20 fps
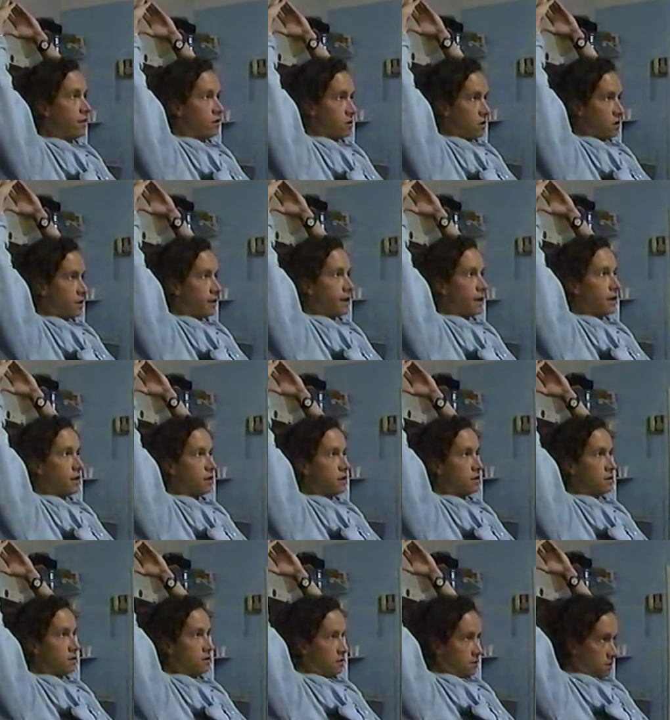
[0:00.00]
okay.
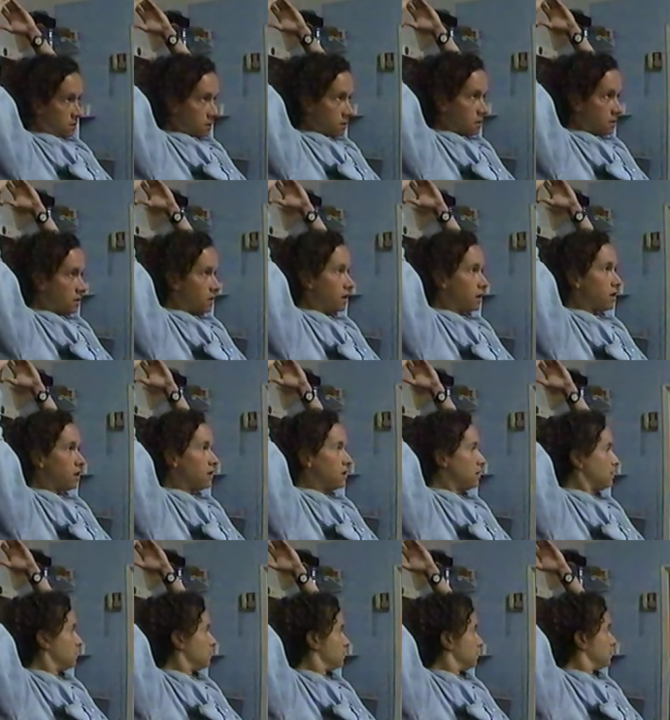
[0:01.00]
Another okay. Okay.
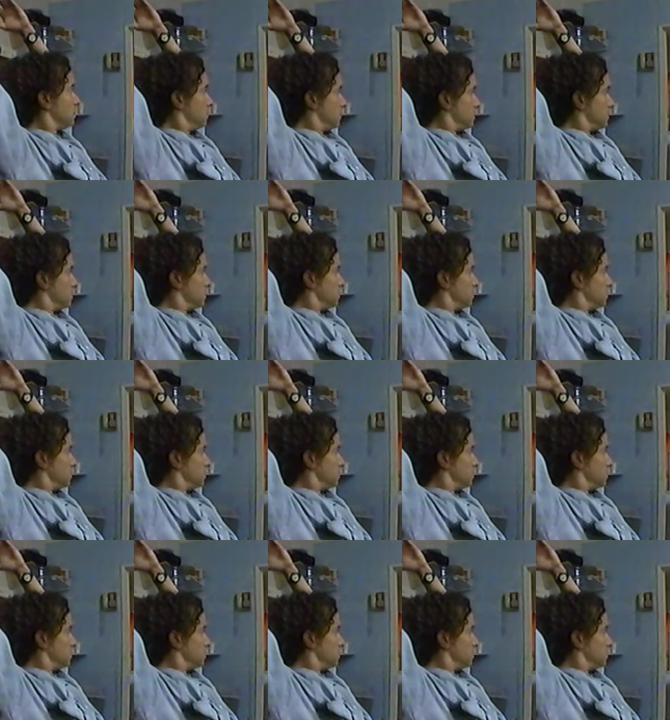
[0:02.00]
Yeah. Yeah. Big